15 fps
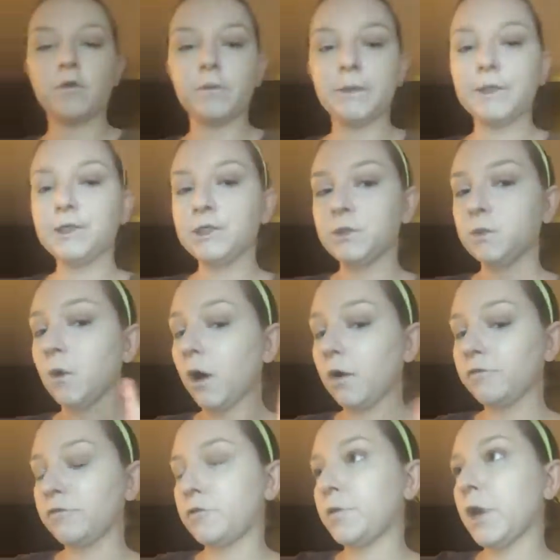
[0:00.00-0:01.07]
we do
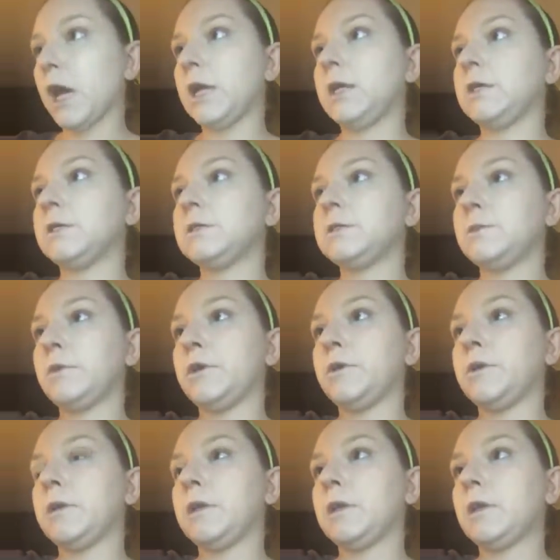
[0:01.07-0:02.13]
offer products where you
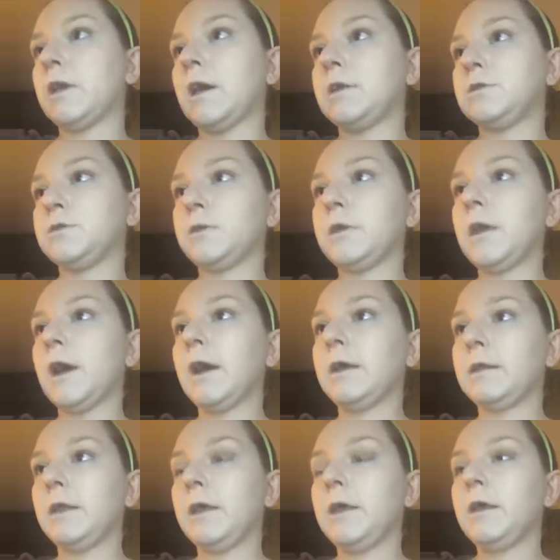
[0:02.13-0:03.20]
can contour and
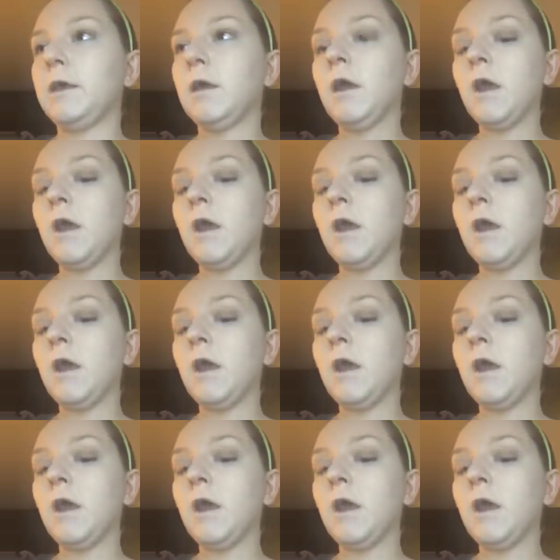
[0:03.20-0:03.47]
highlight.